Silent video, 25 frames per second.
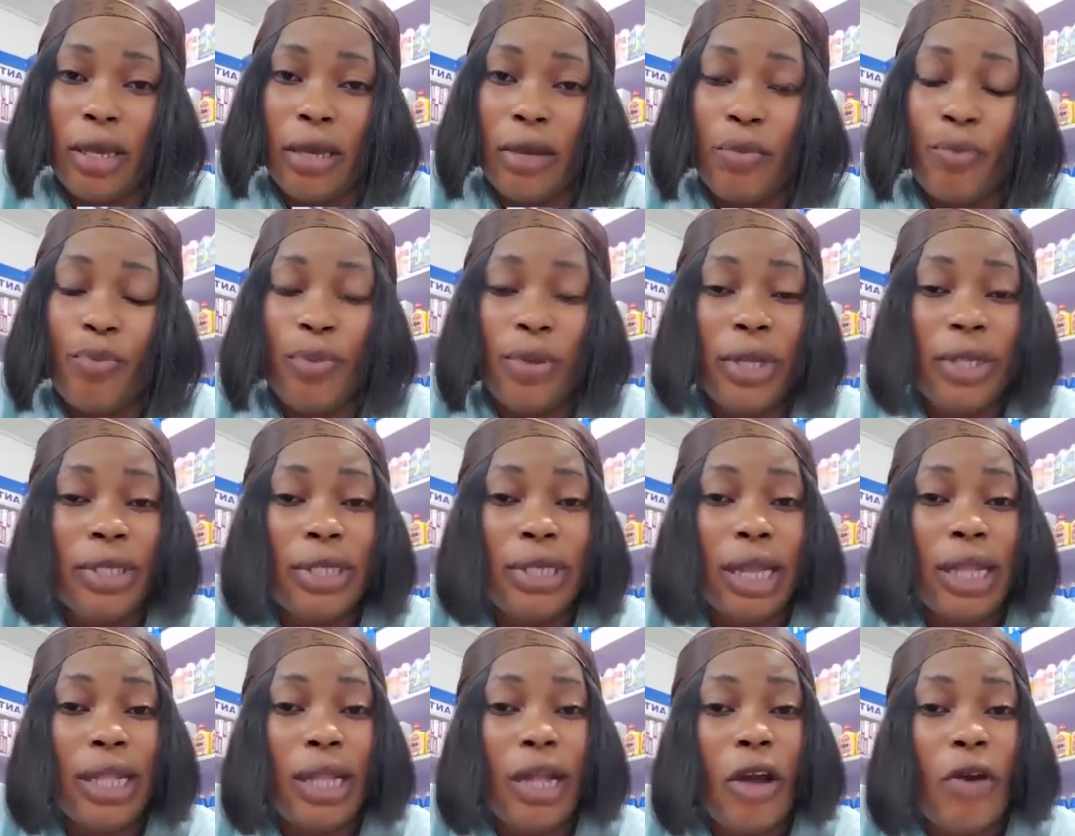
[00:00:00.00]

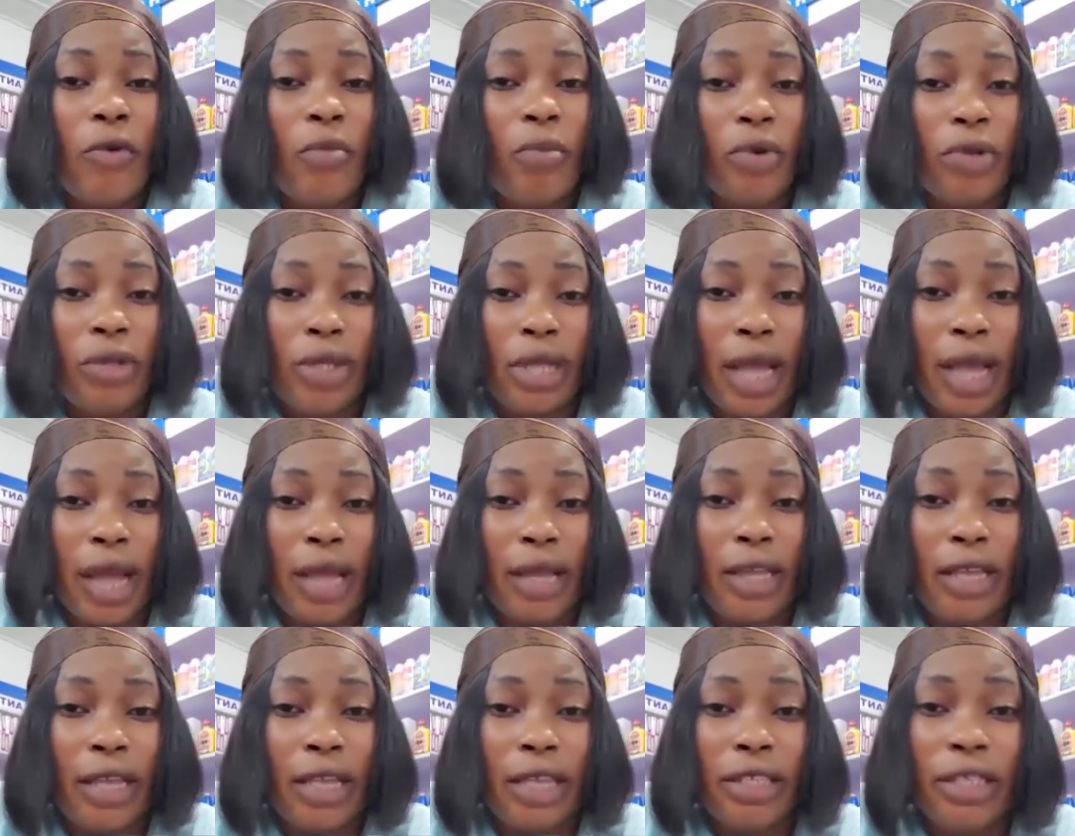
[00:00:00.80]
Please, allow
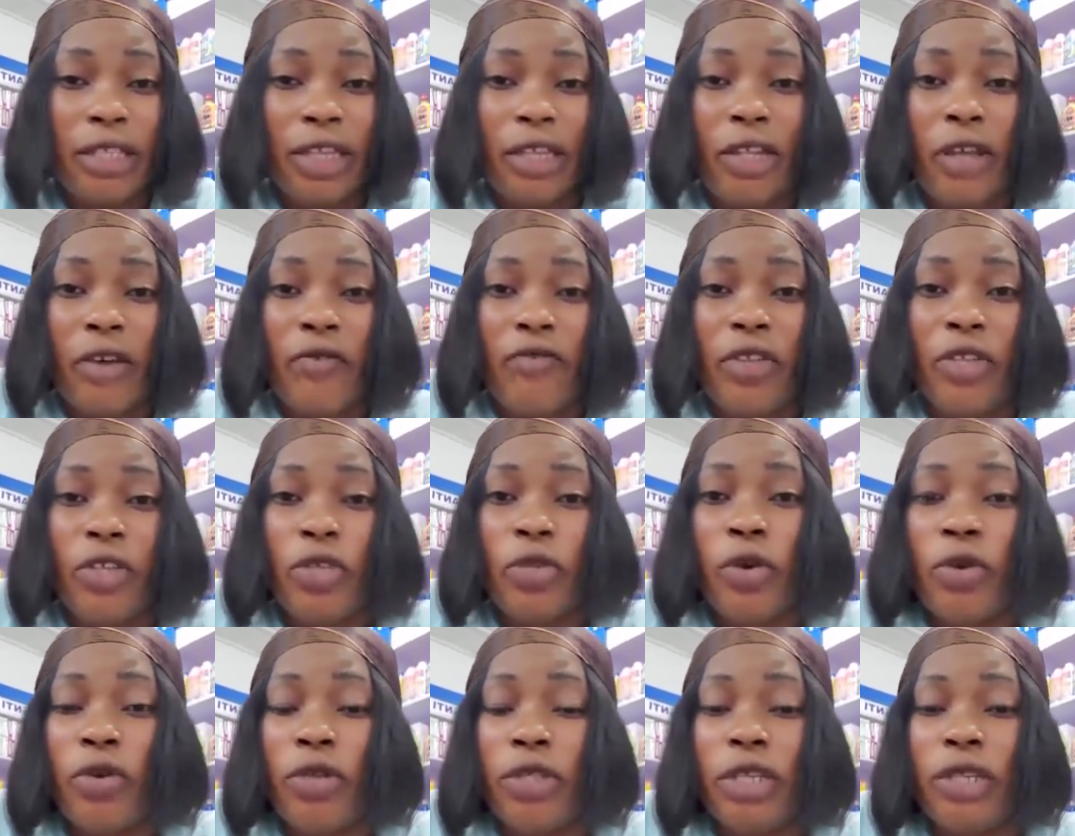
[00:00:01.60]
Mona. Instead of
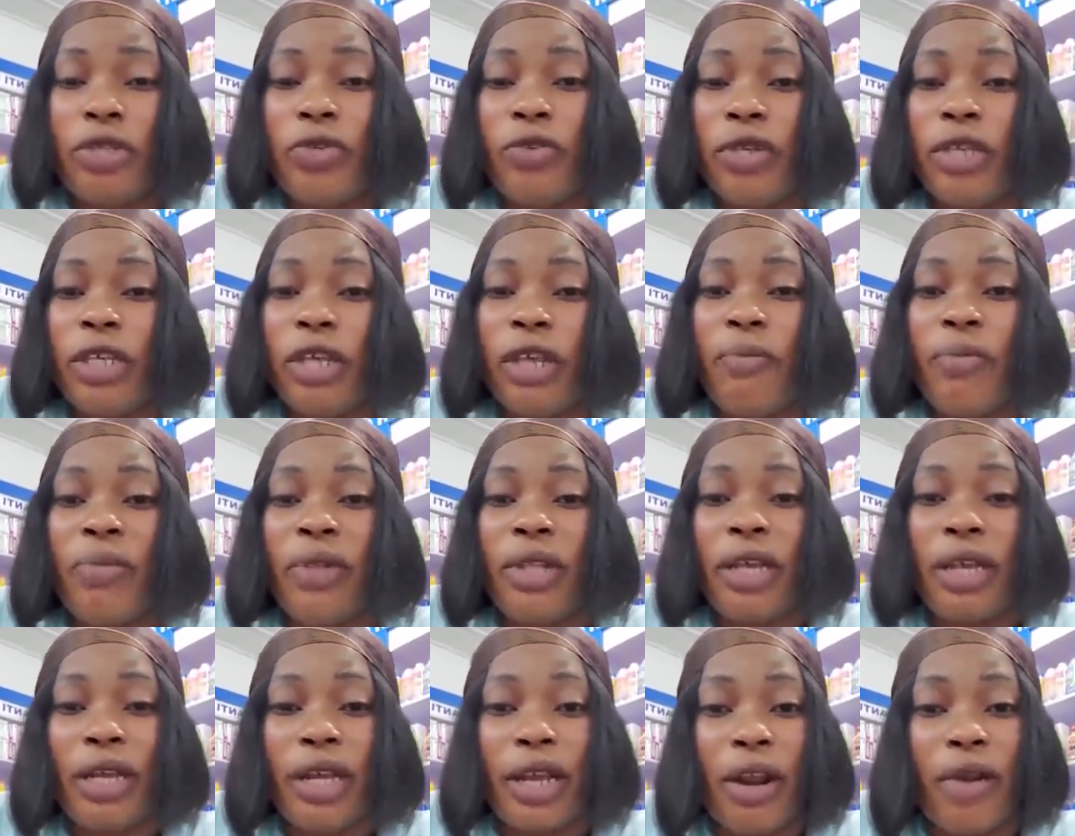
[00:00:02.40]
this whole thing to keep
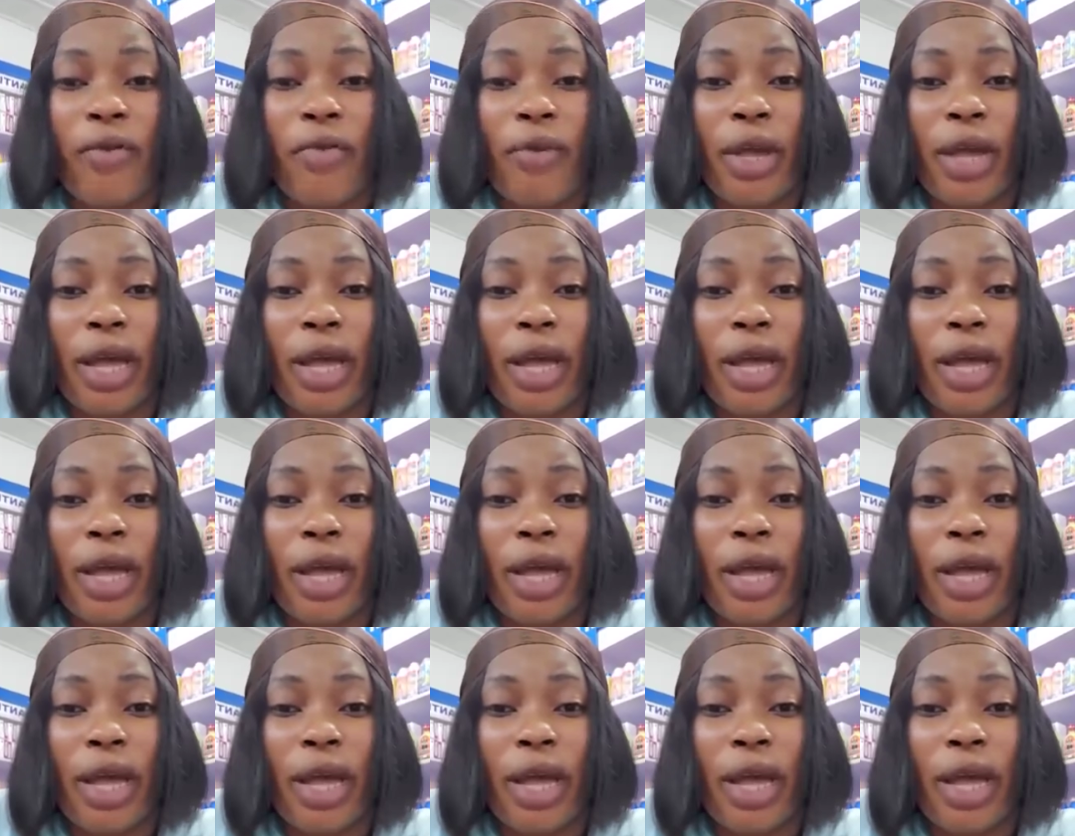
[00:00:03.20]
lingering,